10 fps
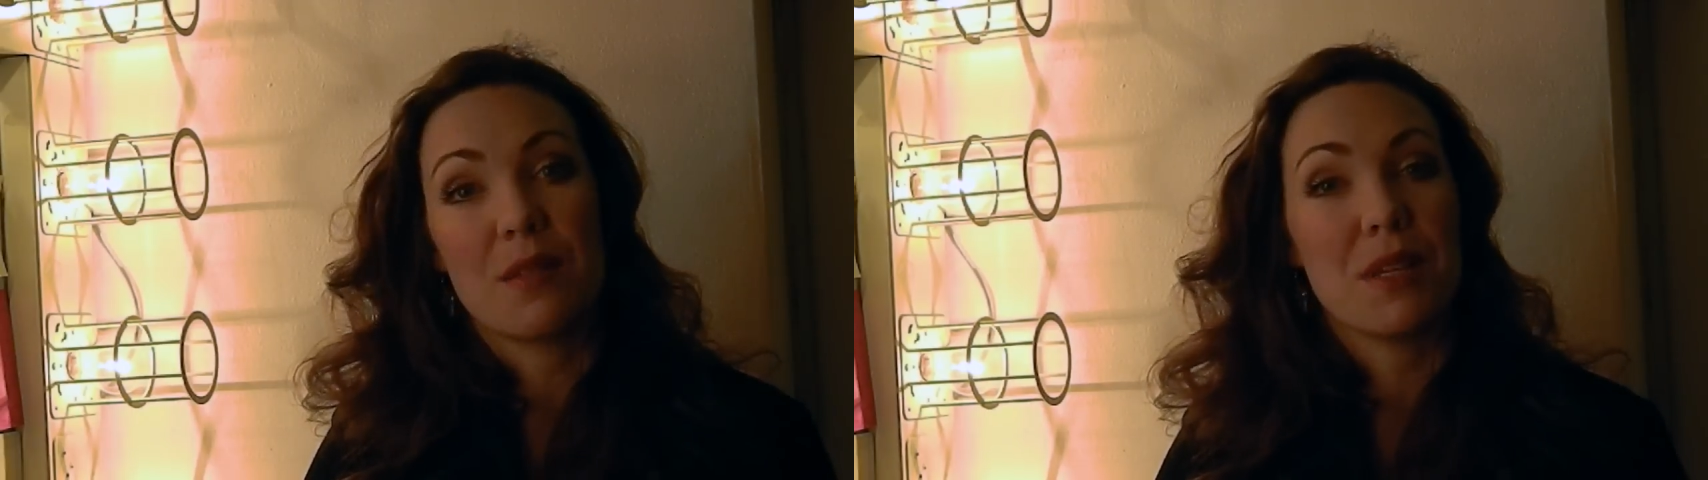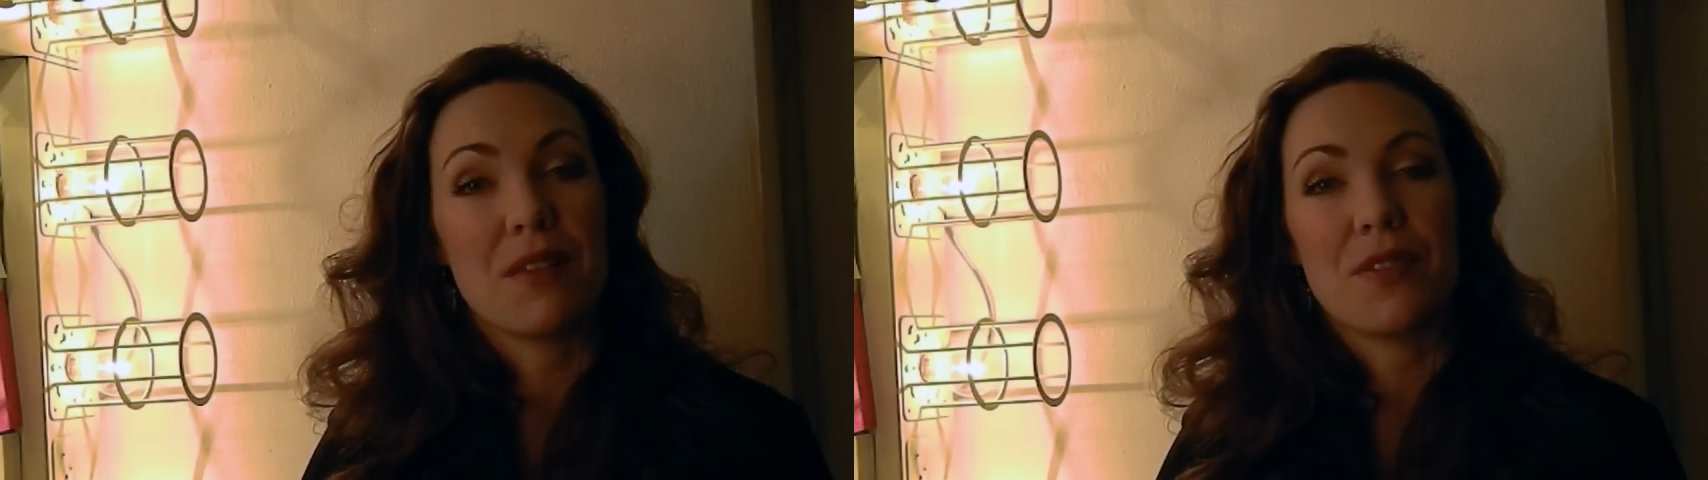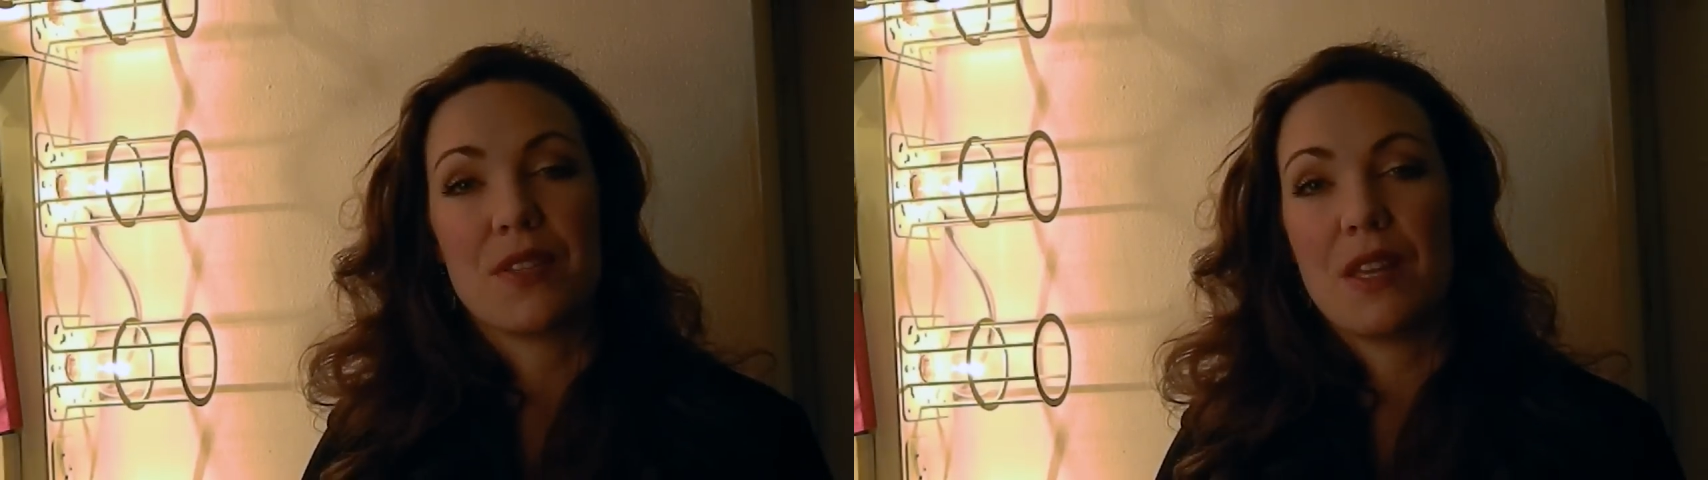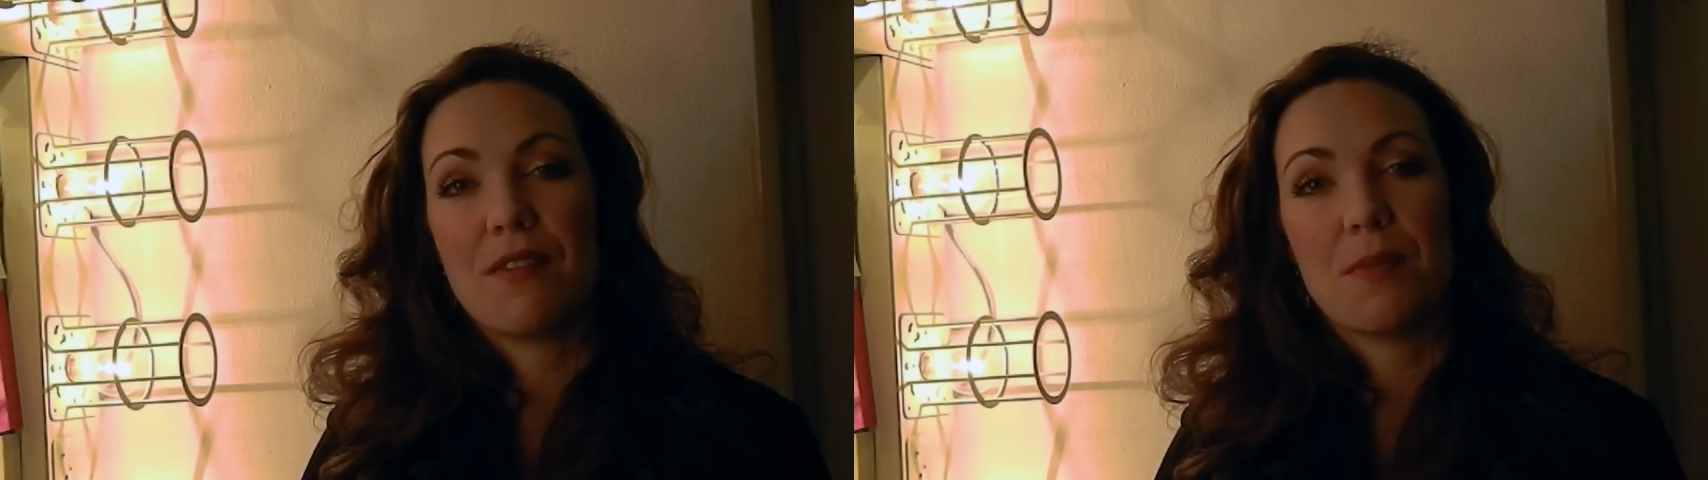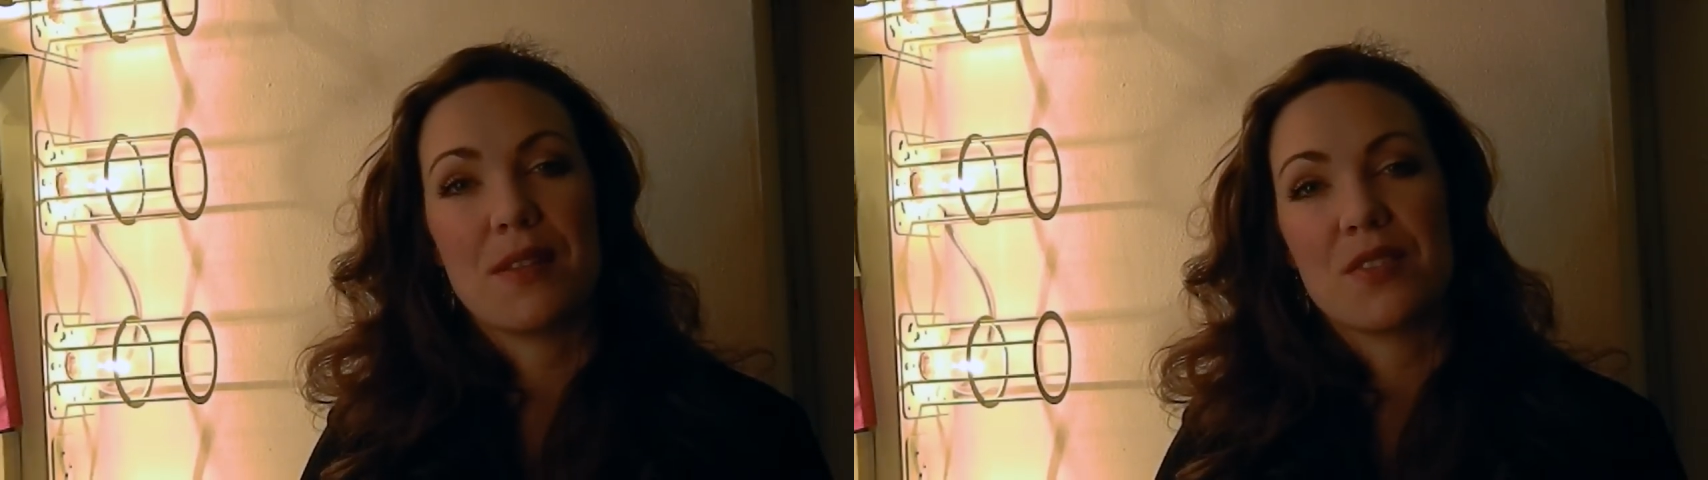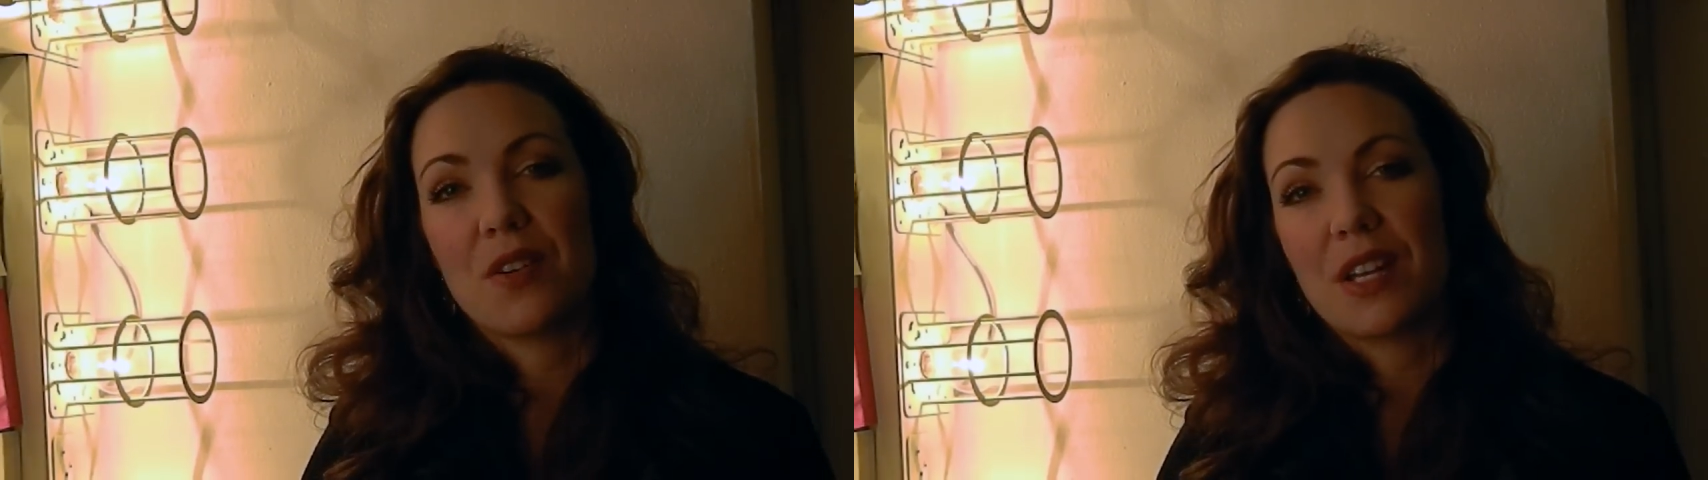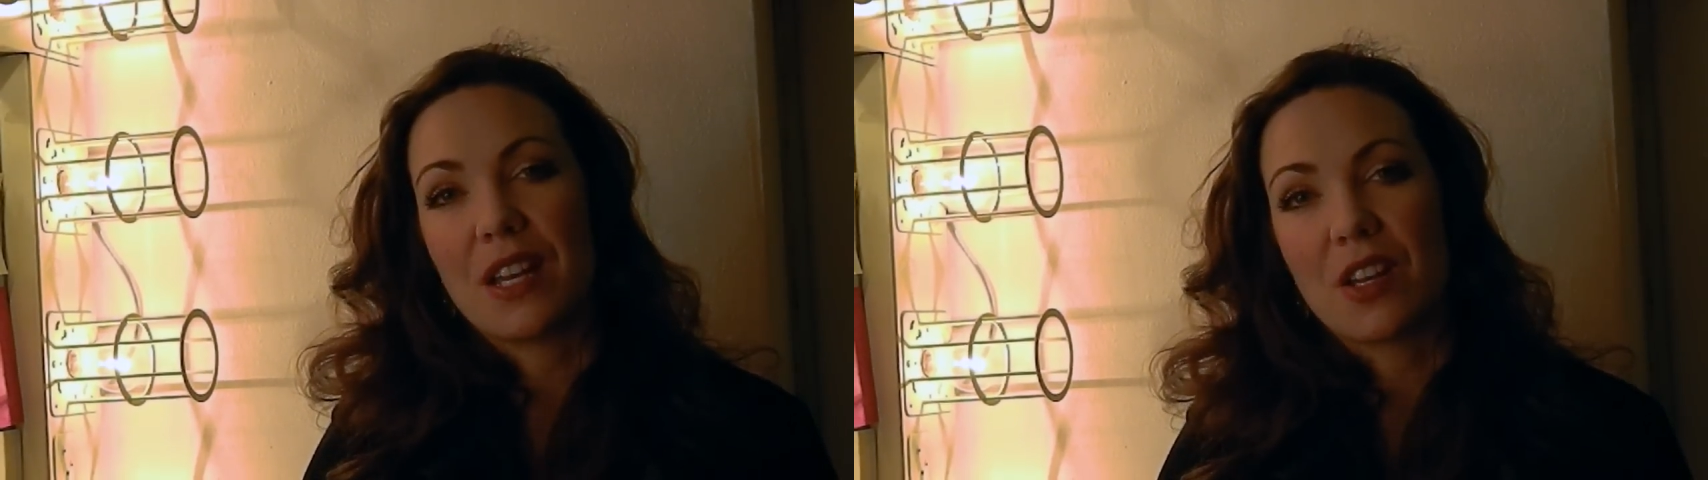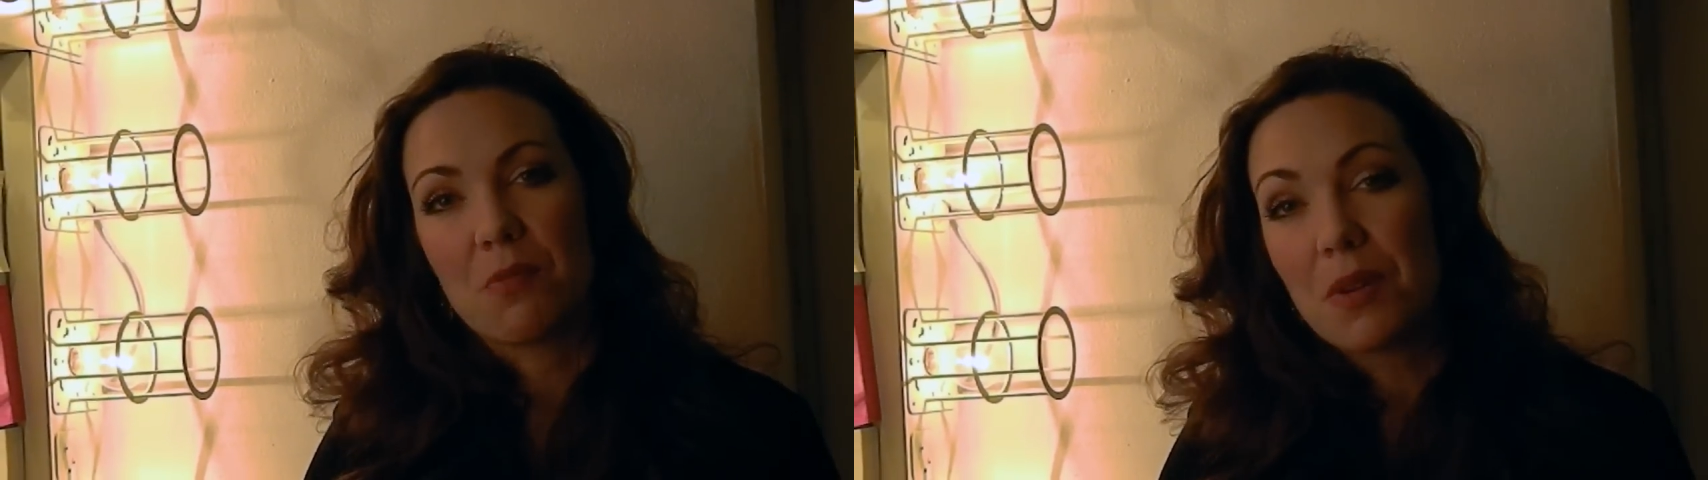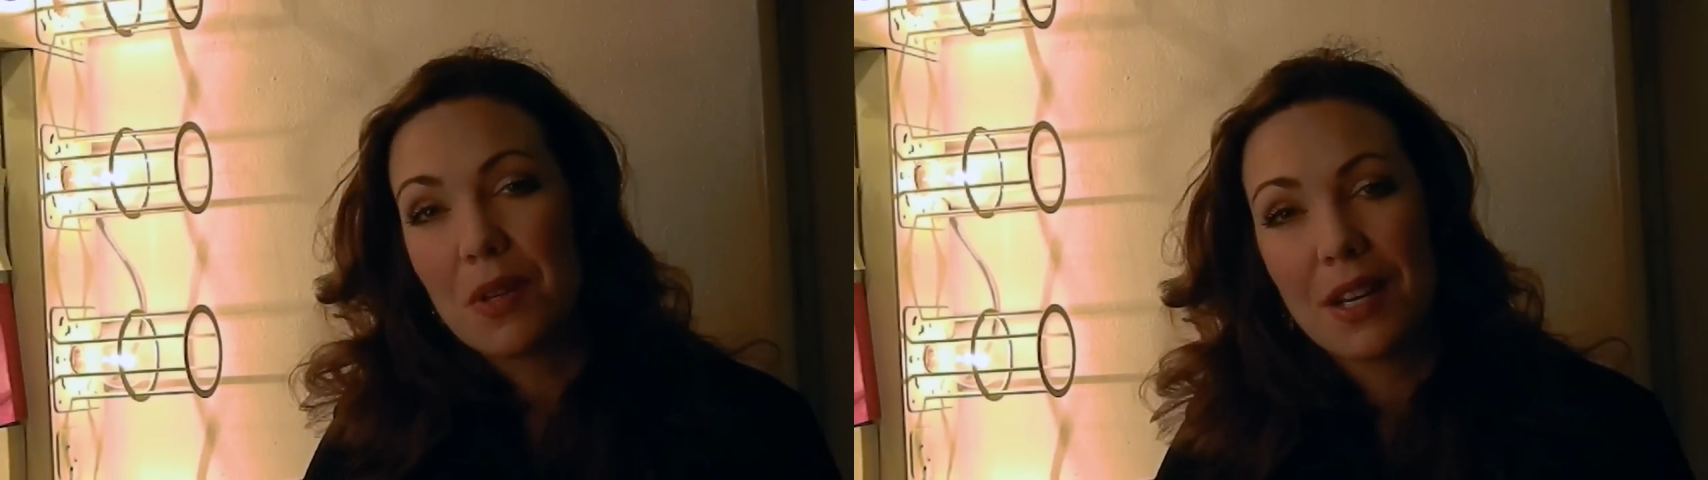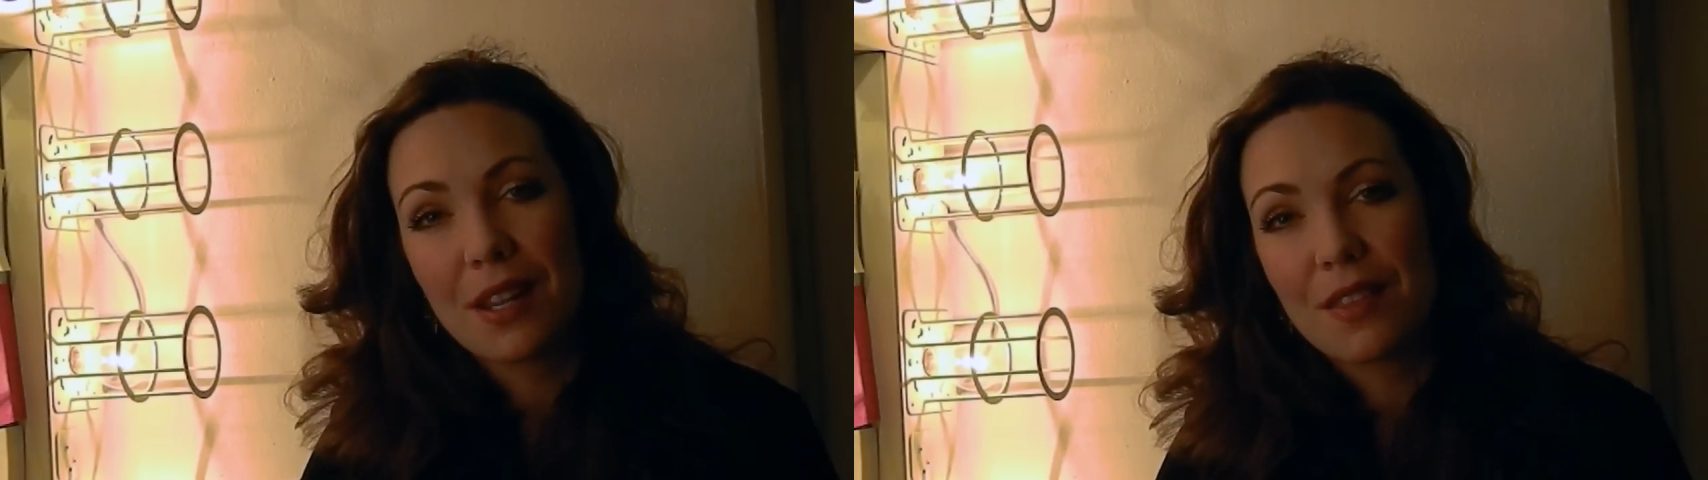I mean, if it means starting in community